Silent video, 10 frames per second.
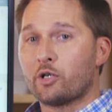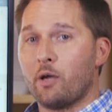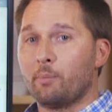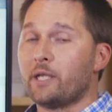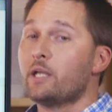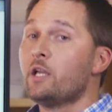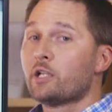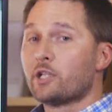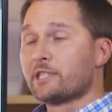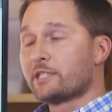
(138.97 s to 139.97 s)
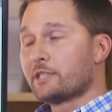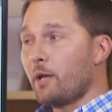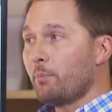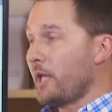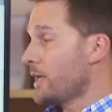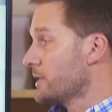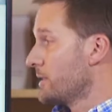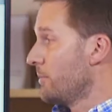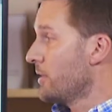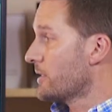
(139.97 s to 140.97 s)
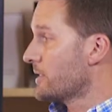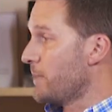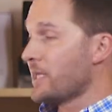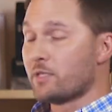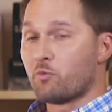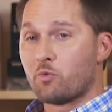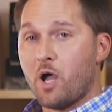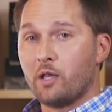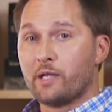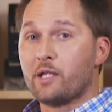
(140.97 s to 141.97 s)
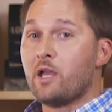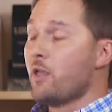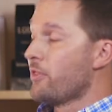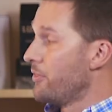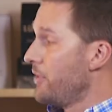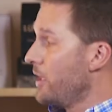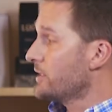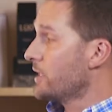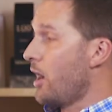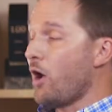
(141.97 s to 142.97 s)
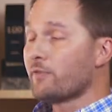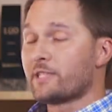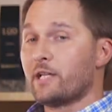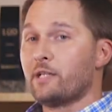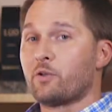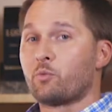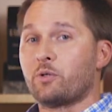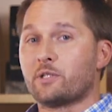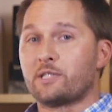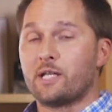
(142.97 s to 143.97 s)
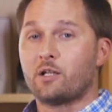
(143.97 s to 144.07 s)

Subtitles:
company could sublet some of the space in Raleigh, thus offsetting the real estate